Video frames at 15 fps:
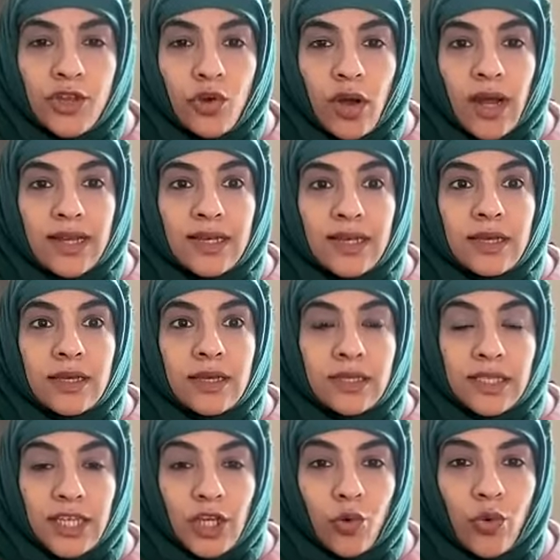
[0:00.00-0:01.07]
and you can't
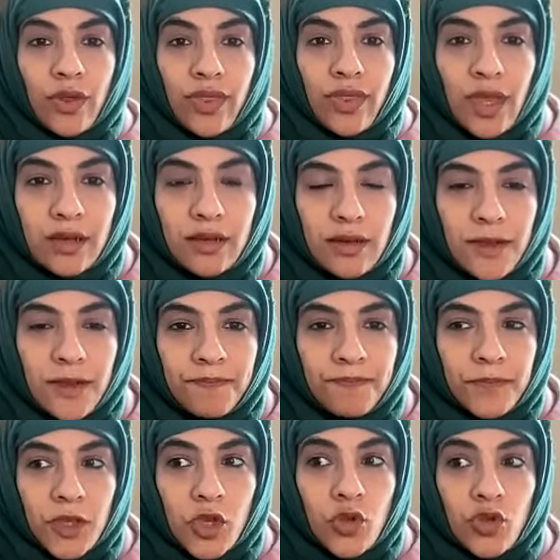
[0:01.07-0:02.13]
stick with it.
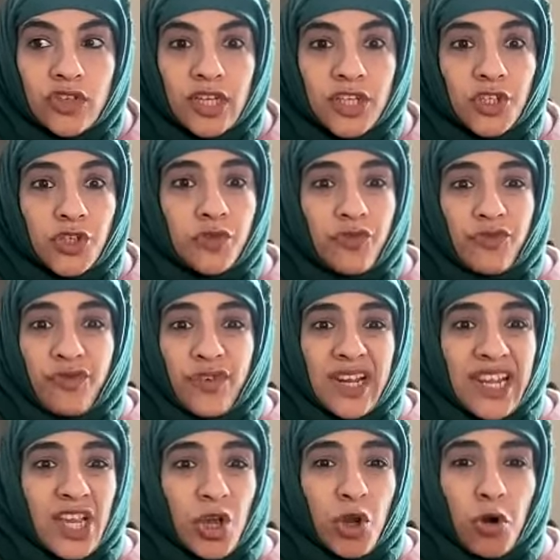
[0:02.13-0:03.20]
You start to
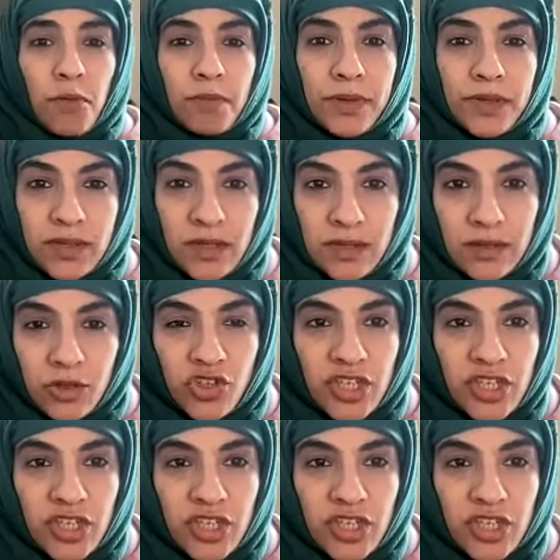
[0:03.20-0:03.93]
feel incompetent.